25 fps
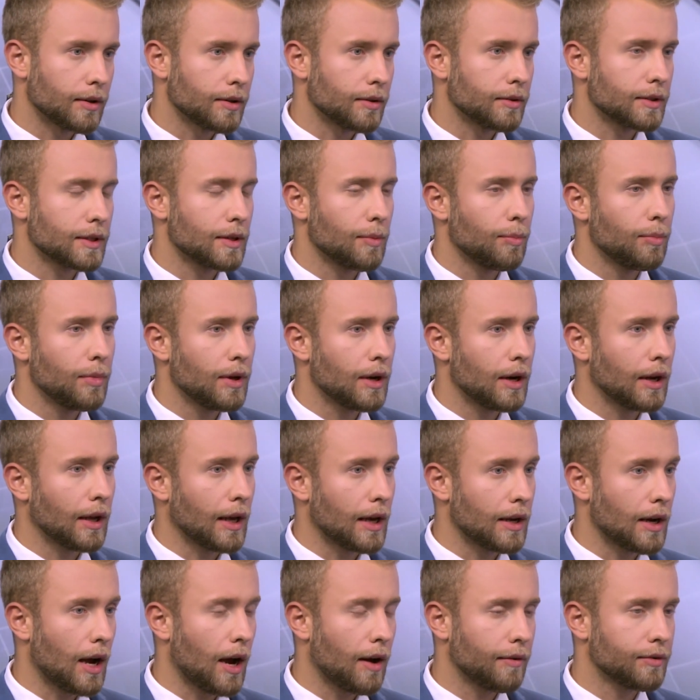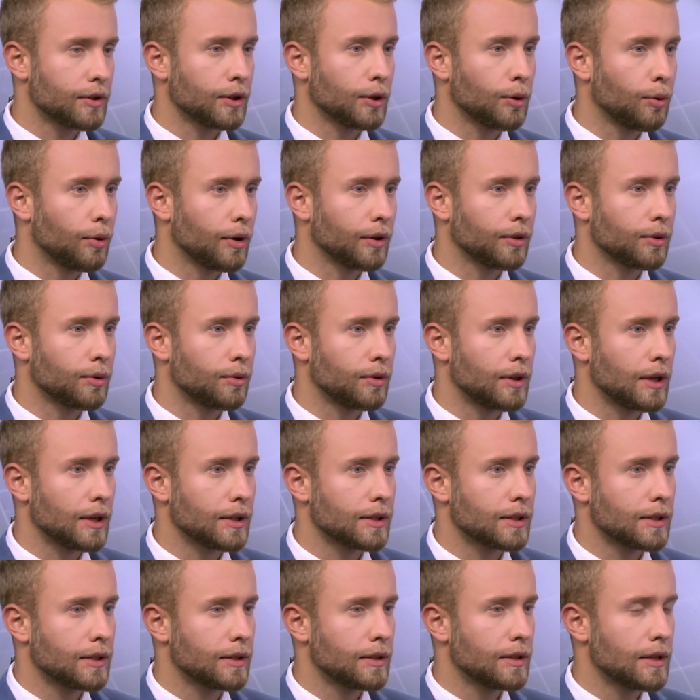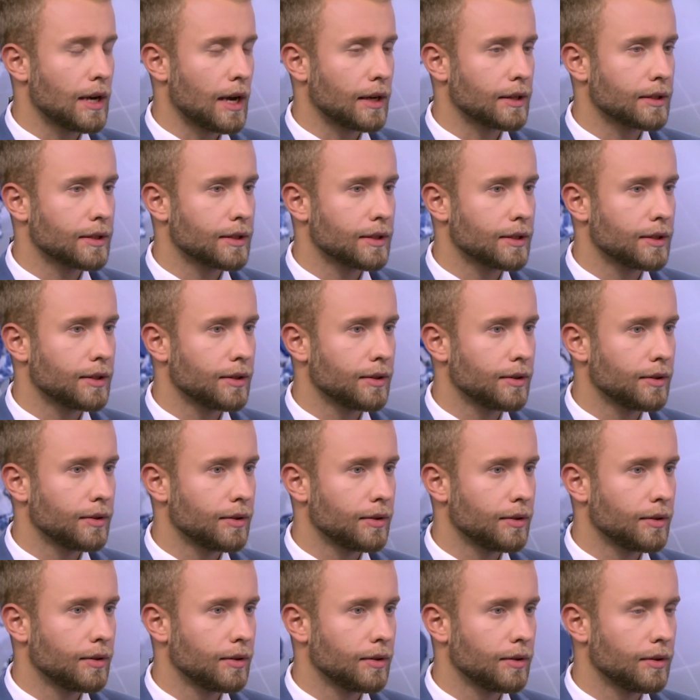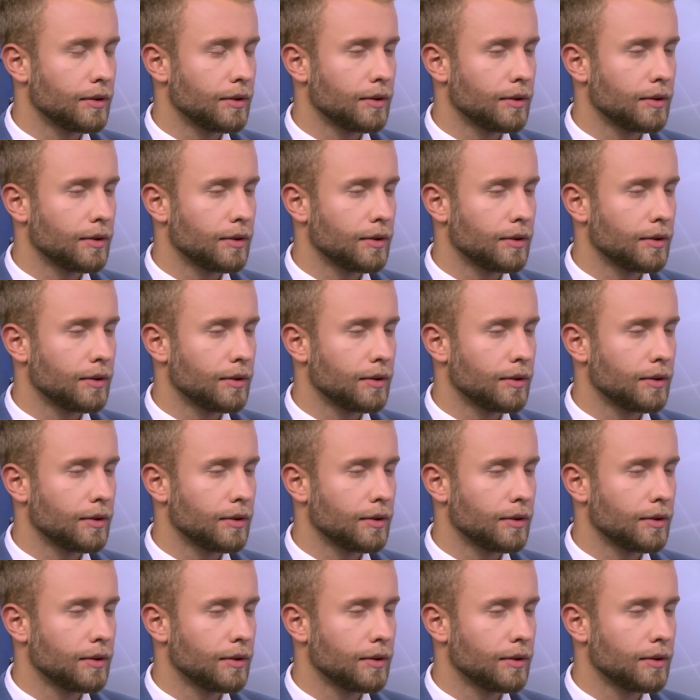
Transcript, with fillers: submitting and after going through these tests? Well, it's